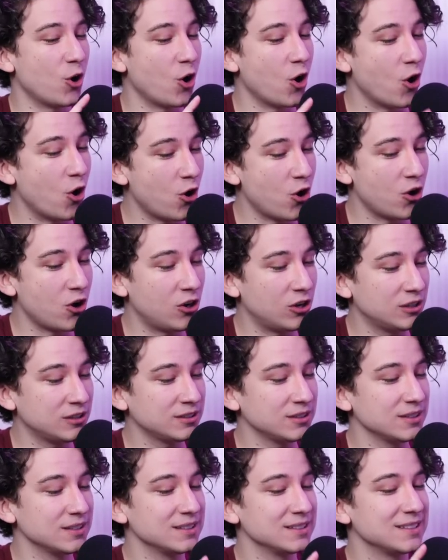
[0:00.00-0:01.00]

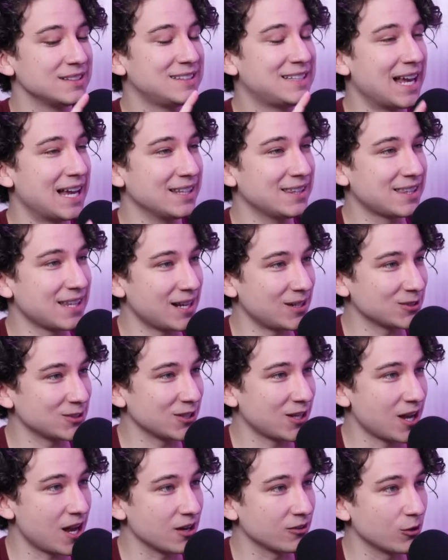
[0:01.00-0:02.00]
all 10,000
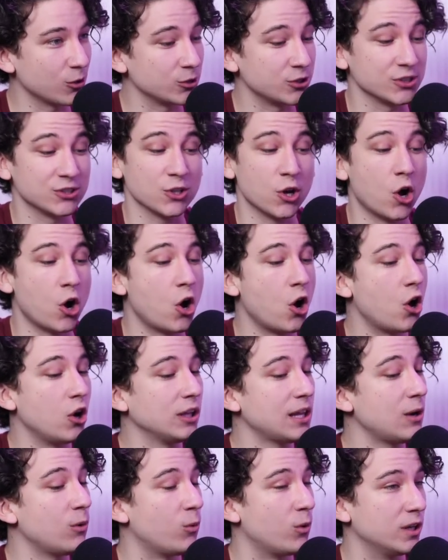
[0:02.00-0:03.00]
cockroaches all
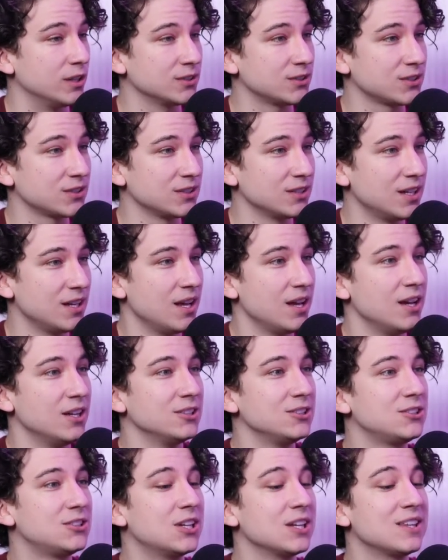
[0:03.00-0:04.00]
at once
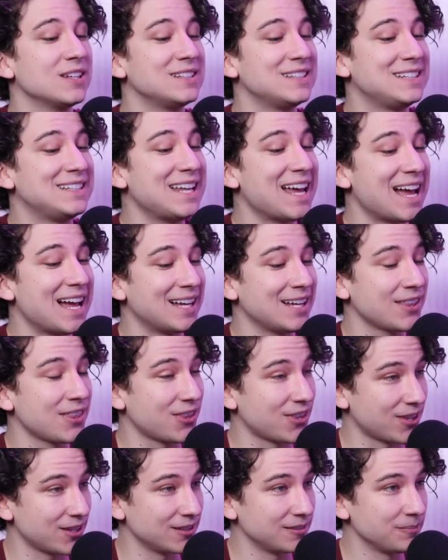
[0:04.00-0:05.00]
to the
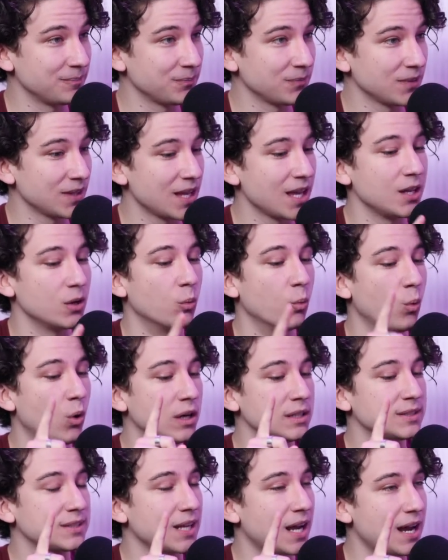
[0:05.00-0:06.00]
death in a
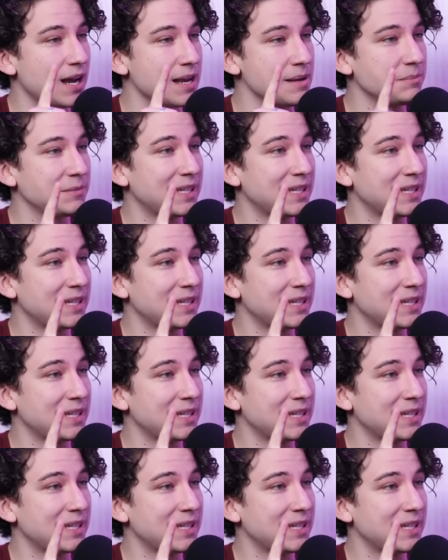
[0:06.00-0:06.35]
one-time